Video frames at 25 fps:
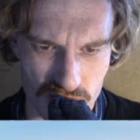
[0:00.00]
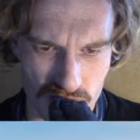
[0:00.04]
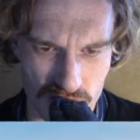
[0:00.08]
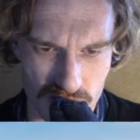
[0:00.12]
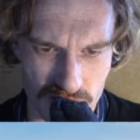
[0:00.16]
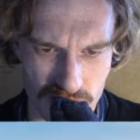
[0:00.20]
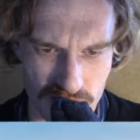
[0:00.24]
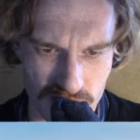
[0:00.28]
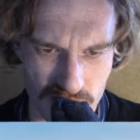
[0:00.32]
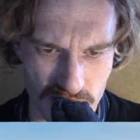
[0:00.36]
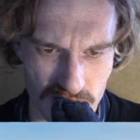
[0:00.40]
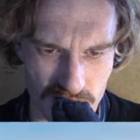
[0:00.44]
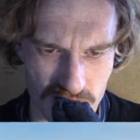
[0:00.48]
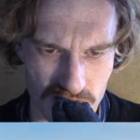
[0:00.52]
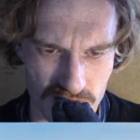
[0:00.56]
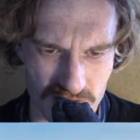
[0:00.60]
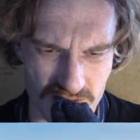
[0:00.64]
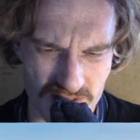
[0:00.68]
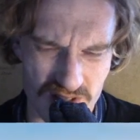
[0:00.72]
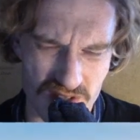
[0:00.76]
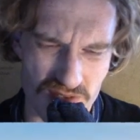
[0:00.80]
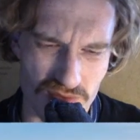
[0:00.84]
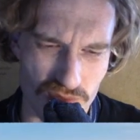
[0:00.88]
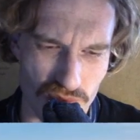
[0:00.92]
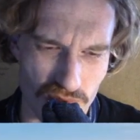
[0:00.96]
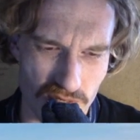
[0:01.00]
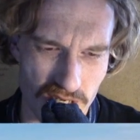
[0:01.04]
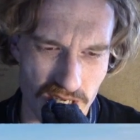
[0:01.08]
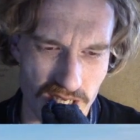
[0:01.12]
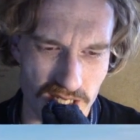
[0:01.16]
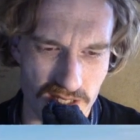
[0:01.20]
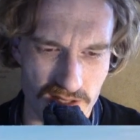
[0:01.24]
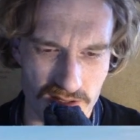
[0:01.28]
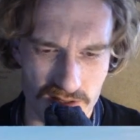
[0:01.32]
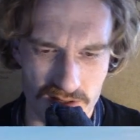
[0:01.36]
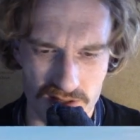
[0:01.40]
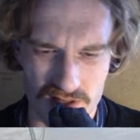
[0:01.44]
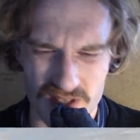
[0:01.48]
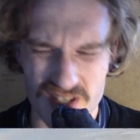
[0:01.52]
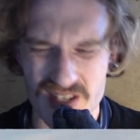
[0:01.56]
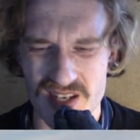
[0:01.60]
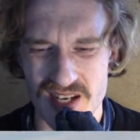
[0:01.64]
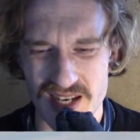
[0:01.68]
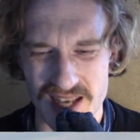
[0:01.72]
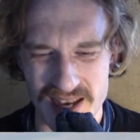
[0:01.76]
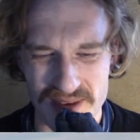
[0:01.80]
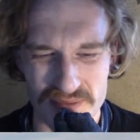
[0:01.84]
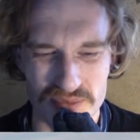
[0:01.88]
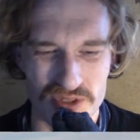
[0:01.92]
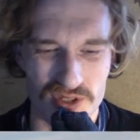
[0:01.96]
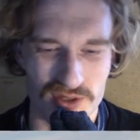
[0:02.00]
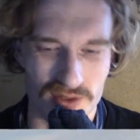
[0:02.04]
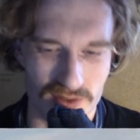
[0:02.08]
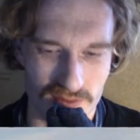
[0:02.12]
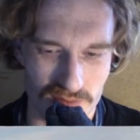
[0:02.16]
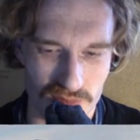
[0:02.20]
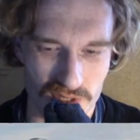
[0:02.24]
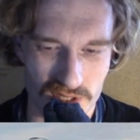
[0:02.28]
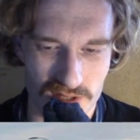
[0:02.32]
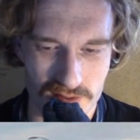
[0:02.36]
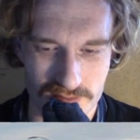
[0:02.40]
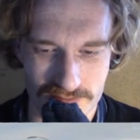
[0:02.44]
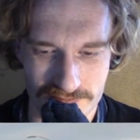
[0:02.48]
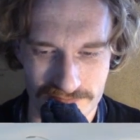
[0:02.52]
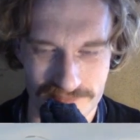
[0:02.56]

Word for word: sort of thing. Not white, not limestone, but